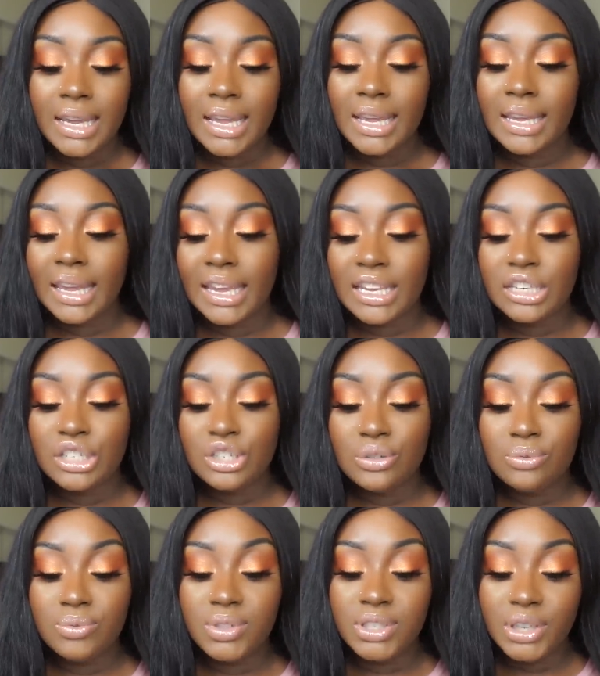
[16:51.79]
in case
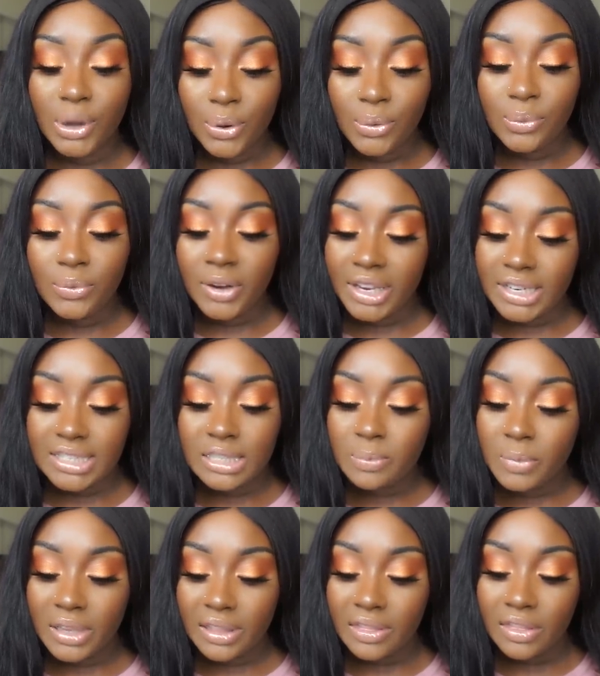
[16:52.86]
you don't want to
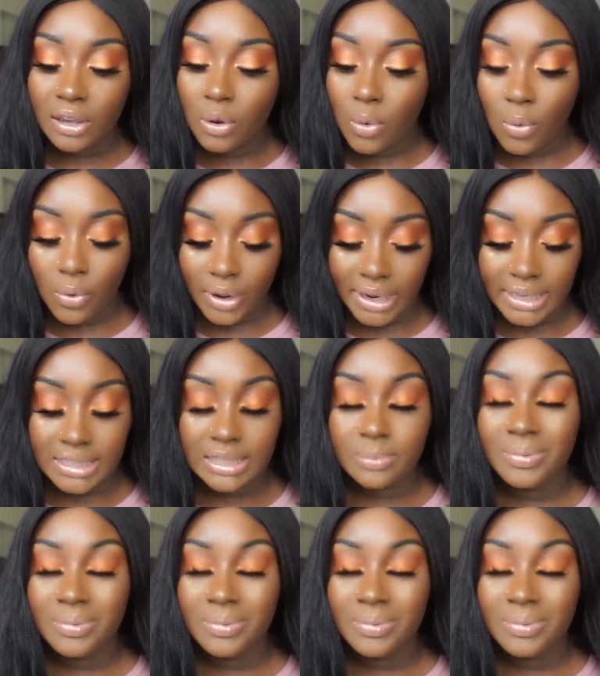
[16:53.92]
spend the coins,